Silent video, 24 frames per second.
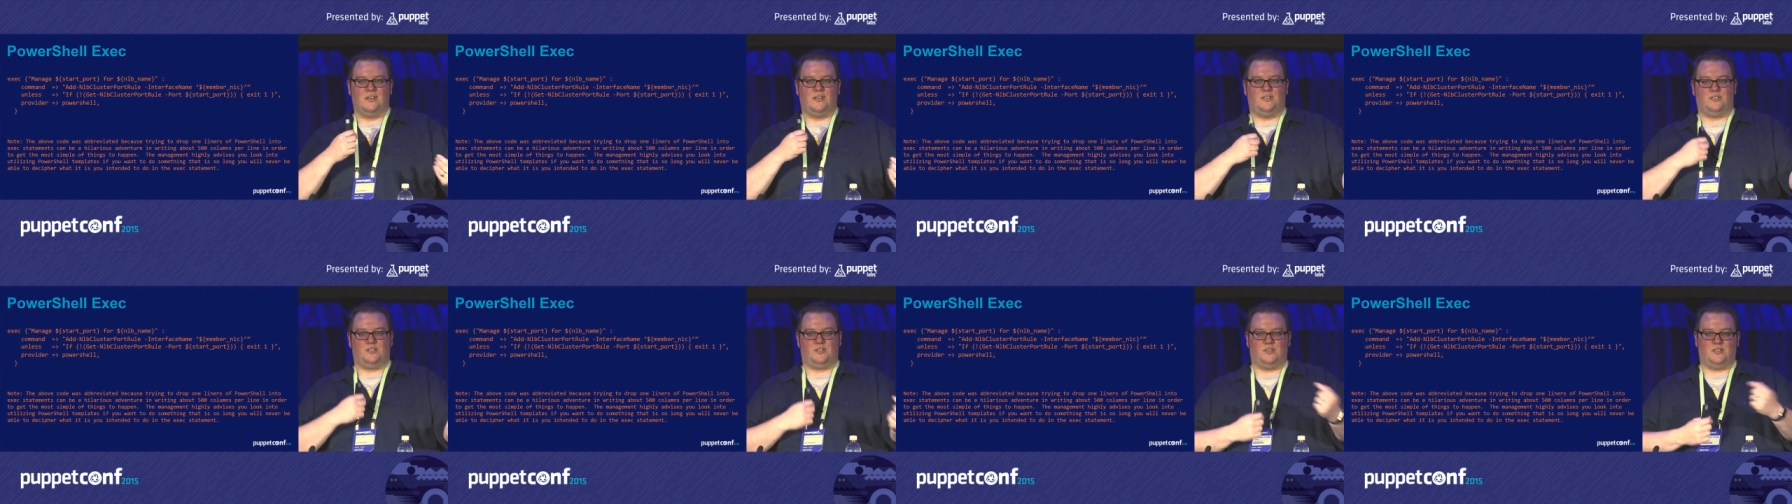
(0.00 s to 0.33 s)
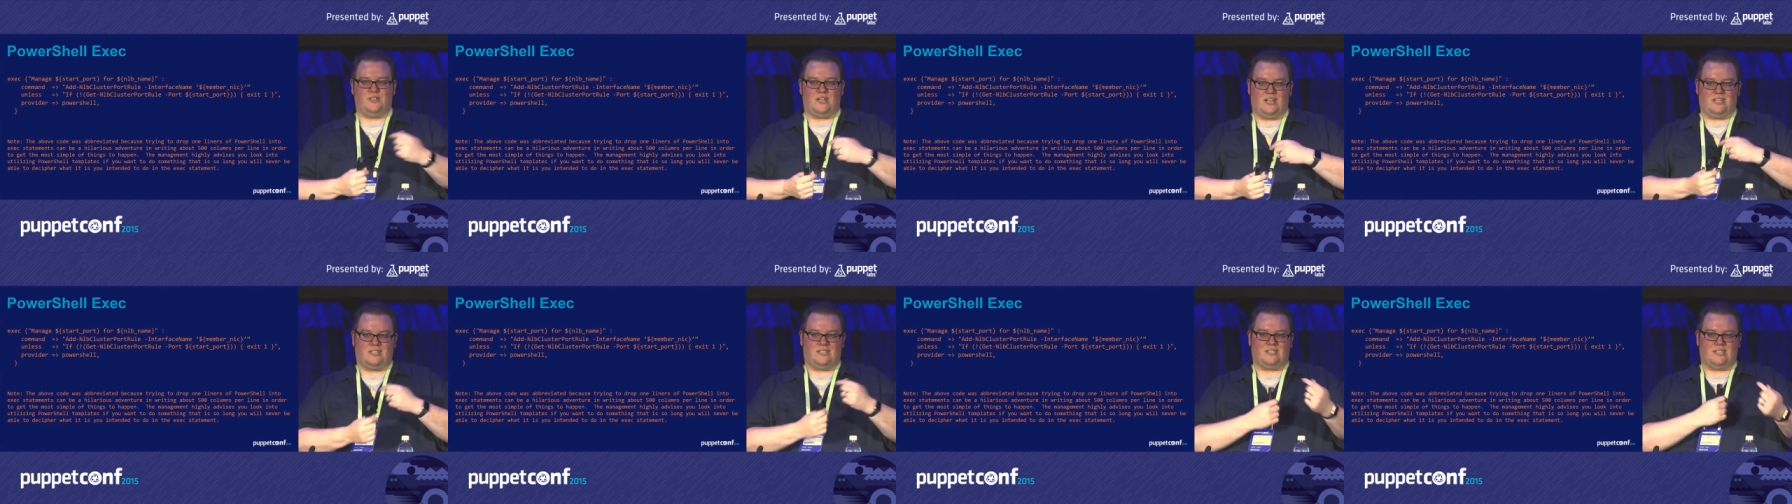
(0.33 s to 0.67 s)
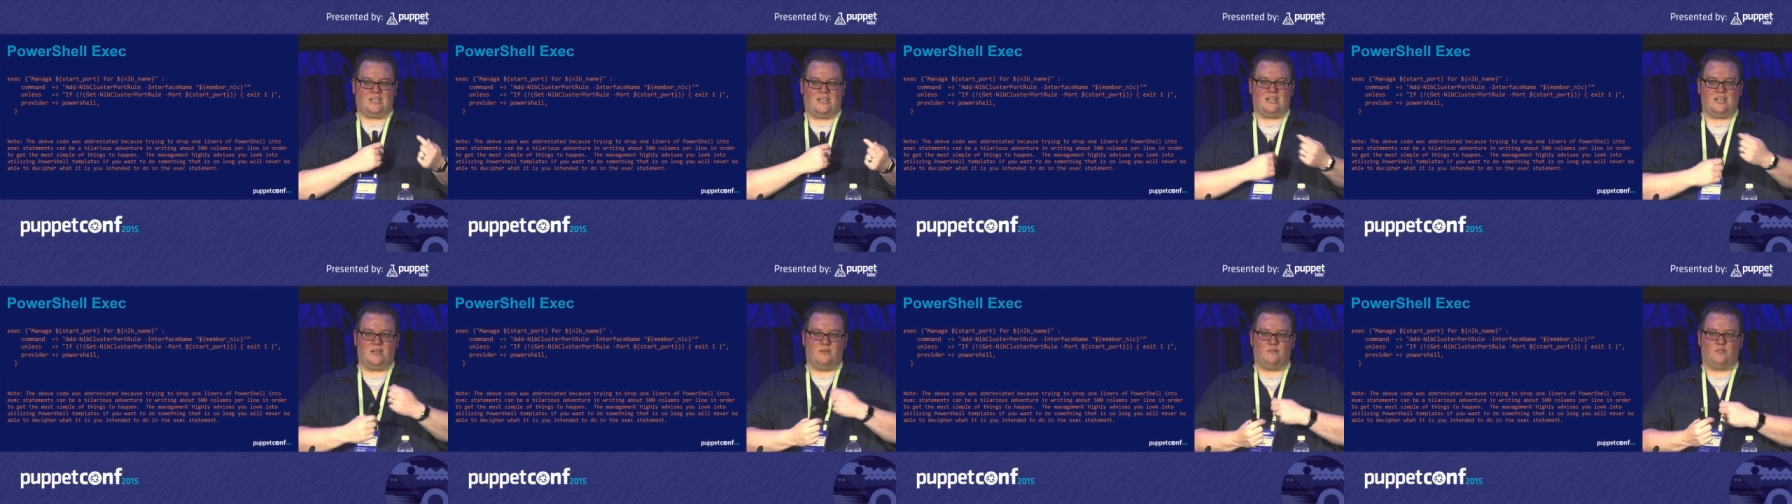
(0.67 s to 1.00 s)
So you're not
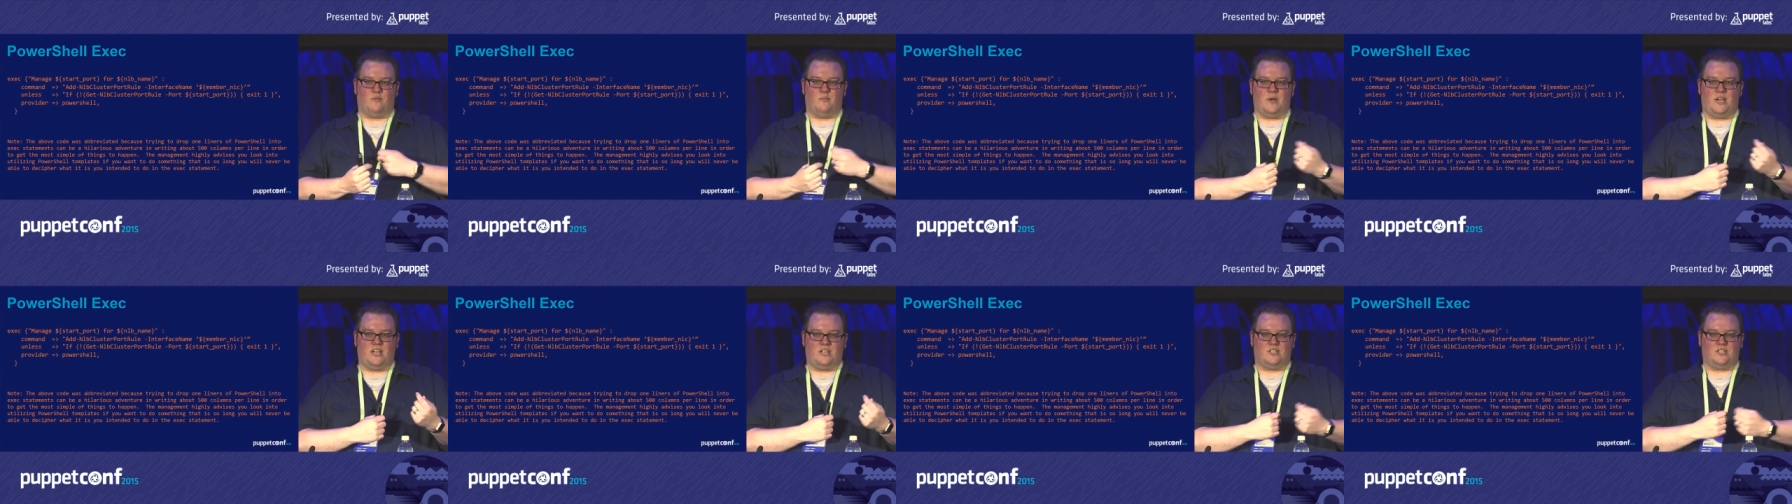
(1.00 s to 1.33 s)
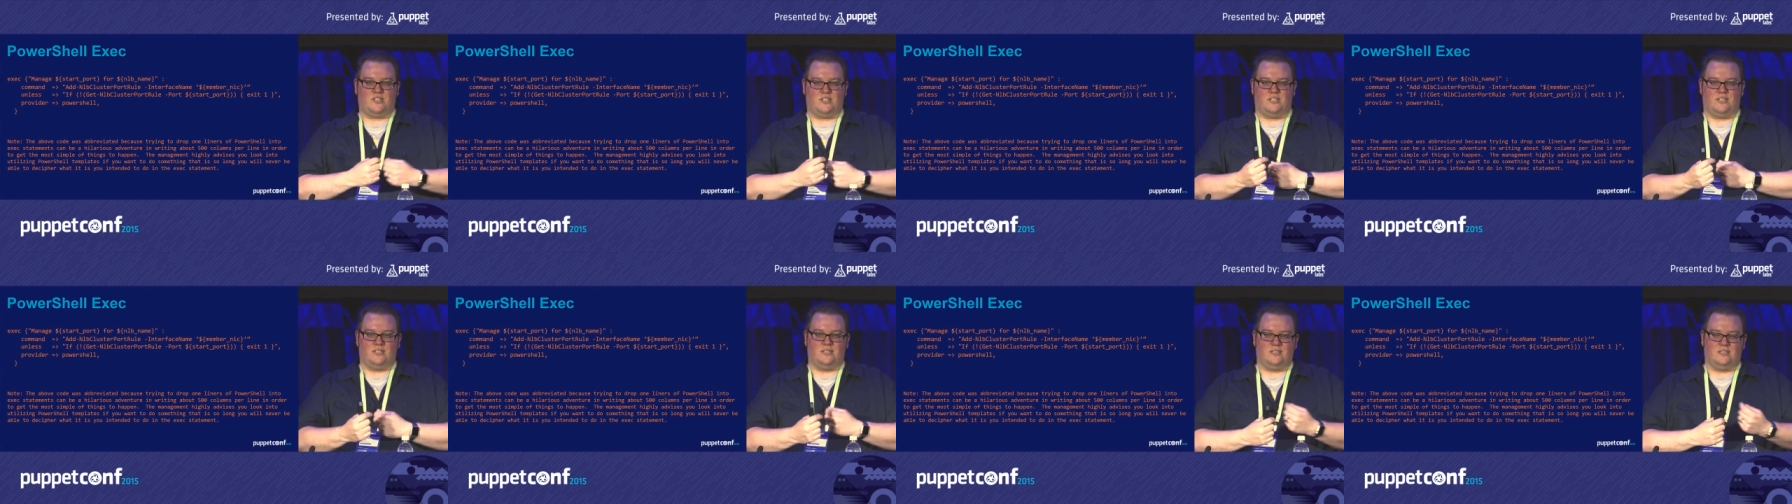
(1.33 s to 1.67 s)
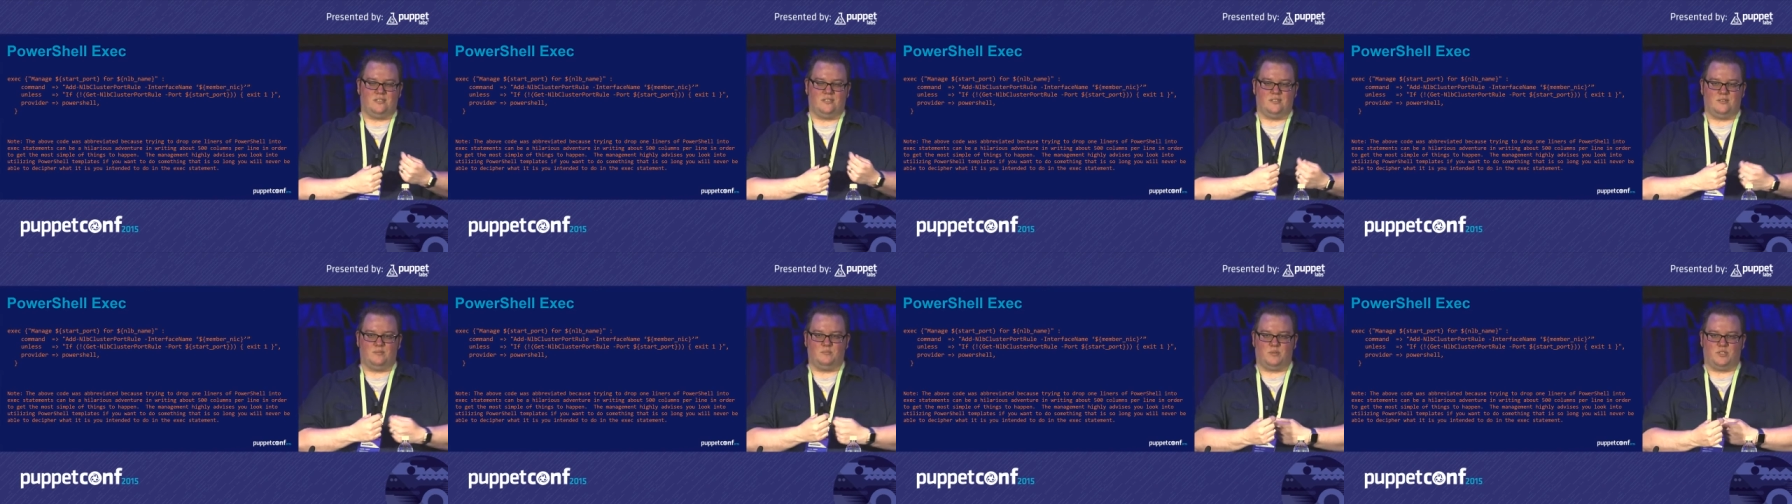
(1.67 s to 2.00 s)
sending information
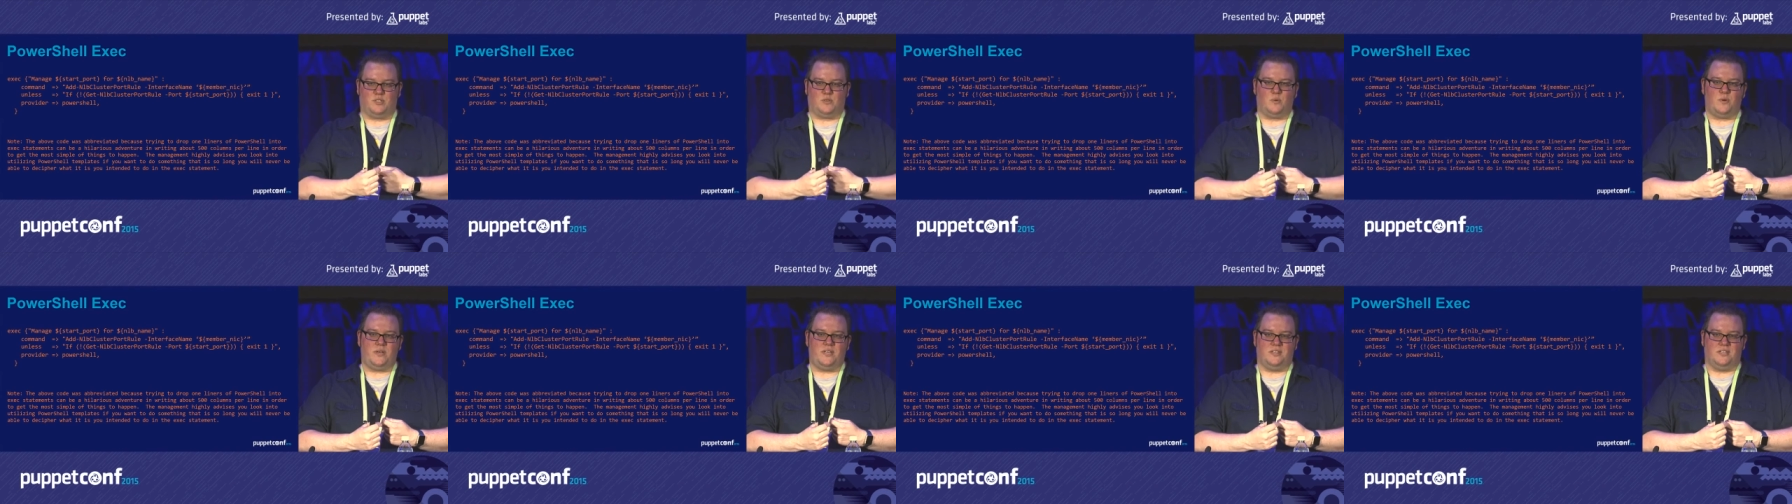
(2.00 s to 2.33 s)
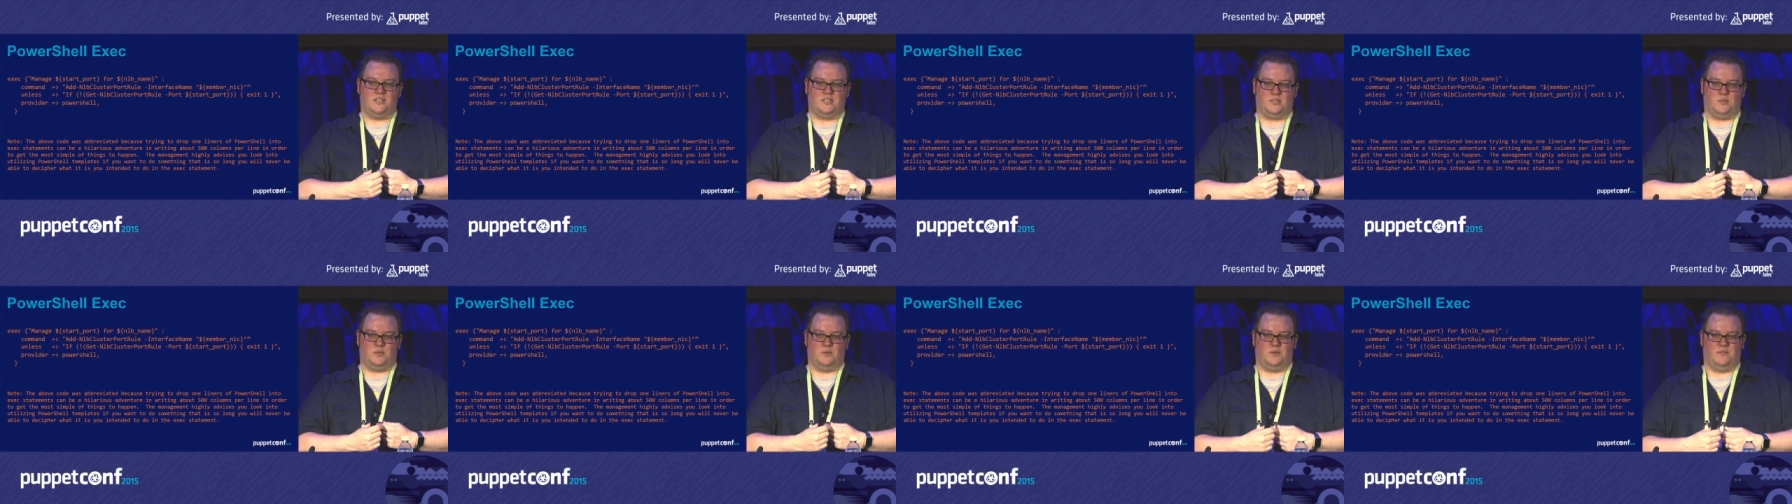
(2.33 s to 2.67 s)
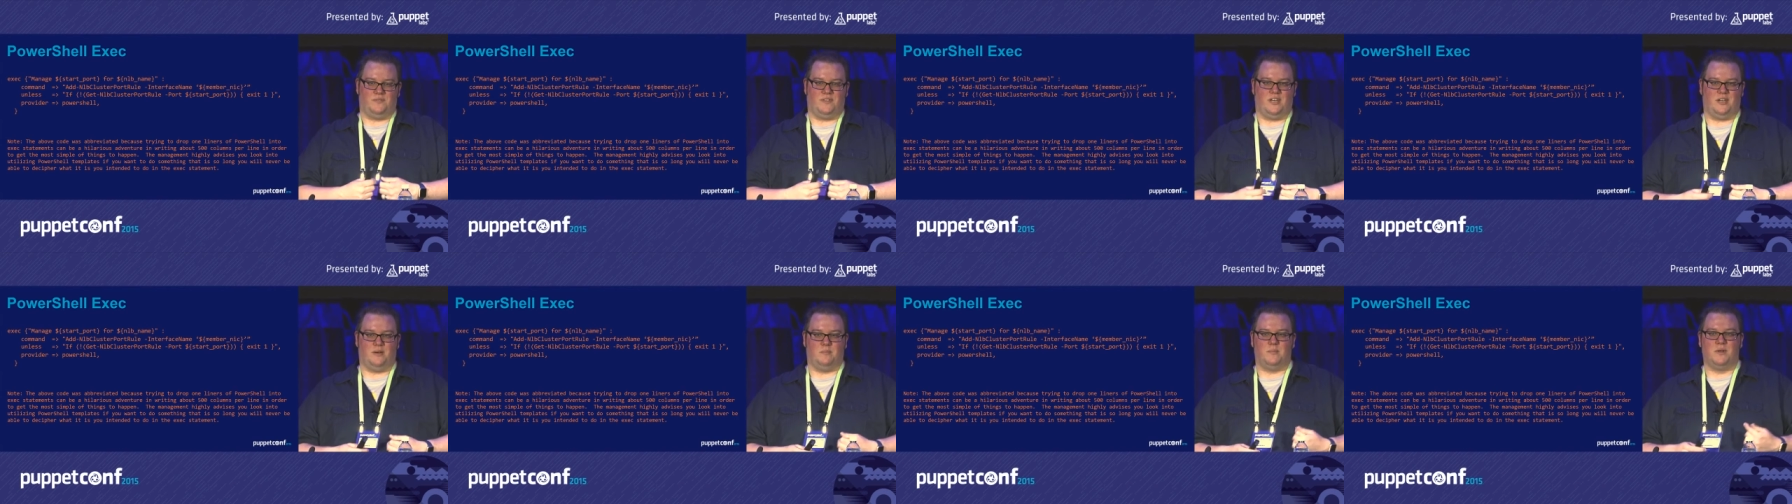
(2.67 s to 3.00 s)
between the two of
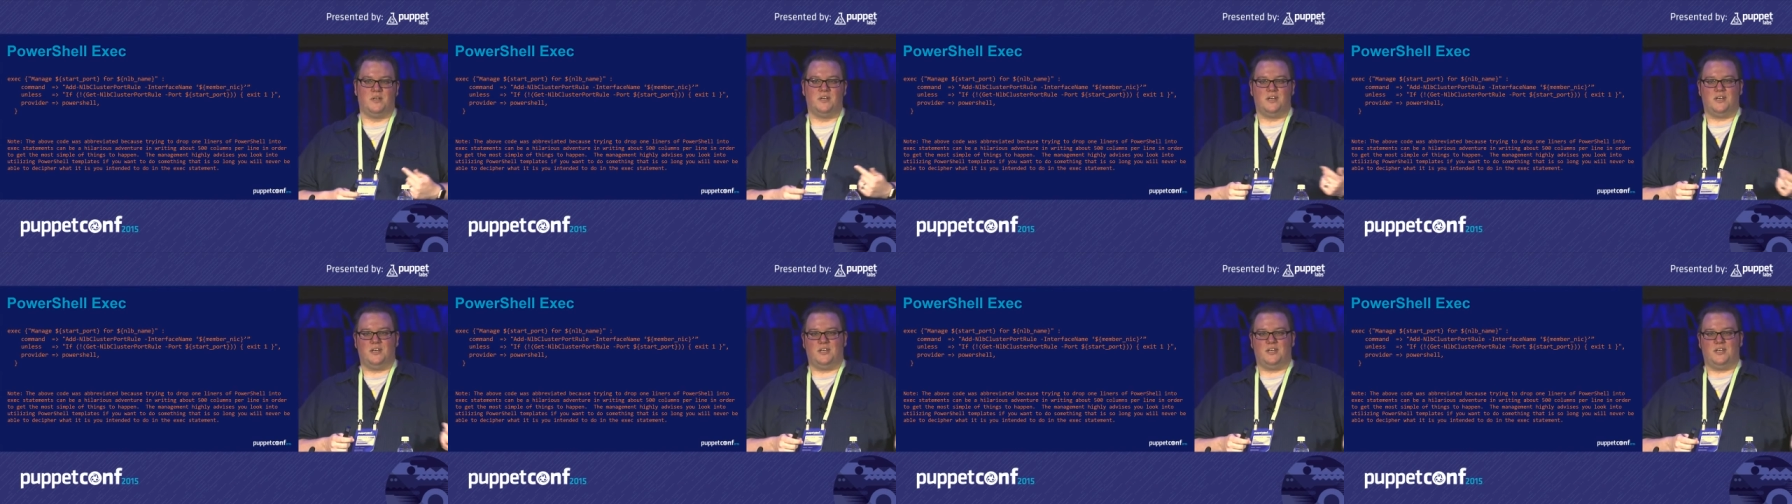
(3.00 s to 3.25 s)
them